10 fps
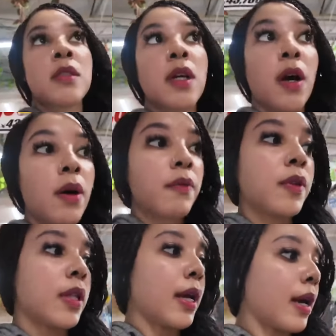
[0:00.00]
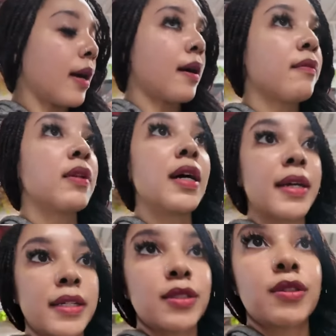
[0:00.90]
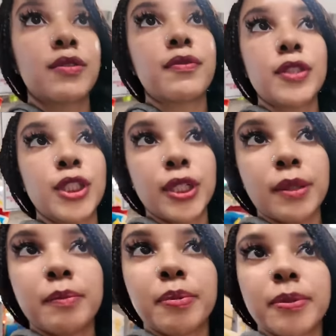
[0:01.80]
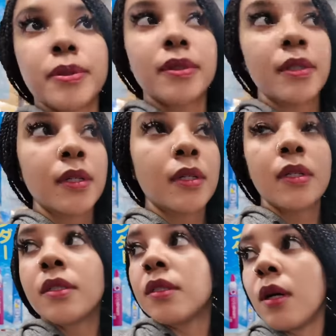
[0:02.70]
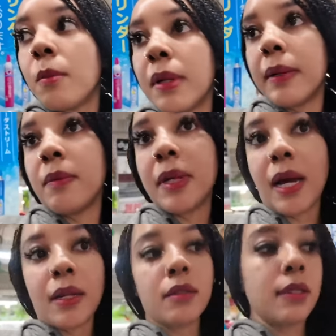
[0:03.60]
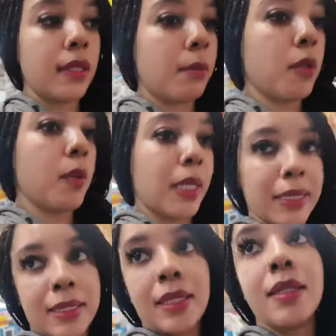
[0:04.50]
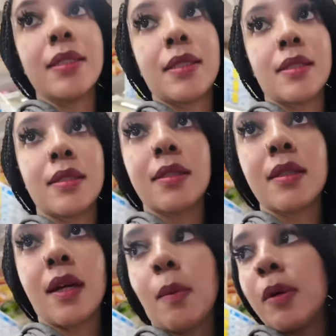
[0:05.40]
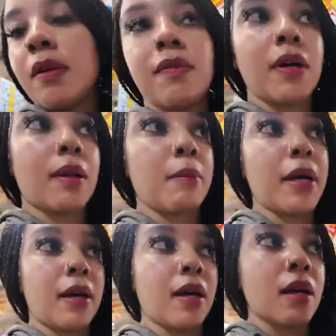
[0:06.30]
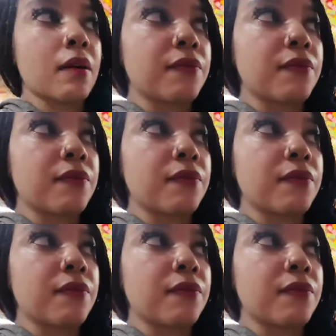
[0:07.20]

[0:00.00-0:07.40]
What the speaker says: So hopefully they have luggage for cheap. Don't play with me. I know Timu when I see it. I better find a bag.